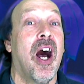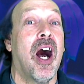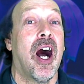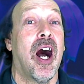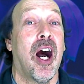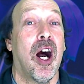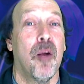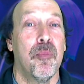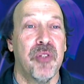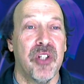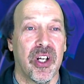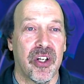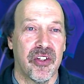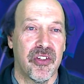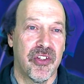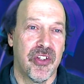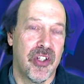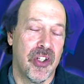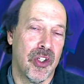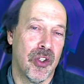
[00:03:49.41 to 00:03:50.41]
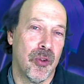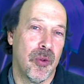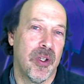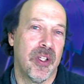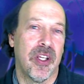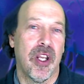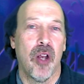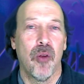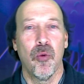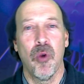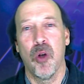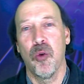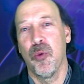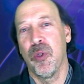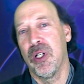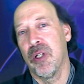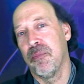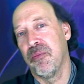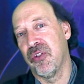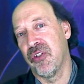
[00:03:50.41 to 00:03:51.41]
objects too, and that when
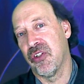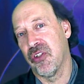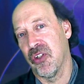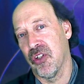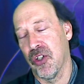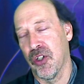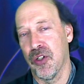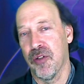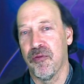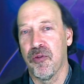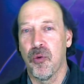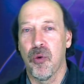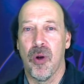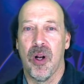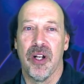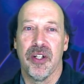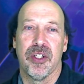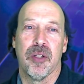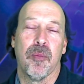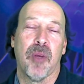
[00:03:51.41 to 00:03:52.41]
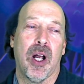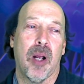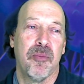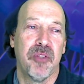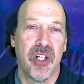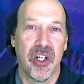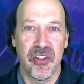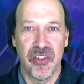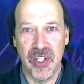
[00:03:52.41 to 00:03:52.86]
we observe quantum objects,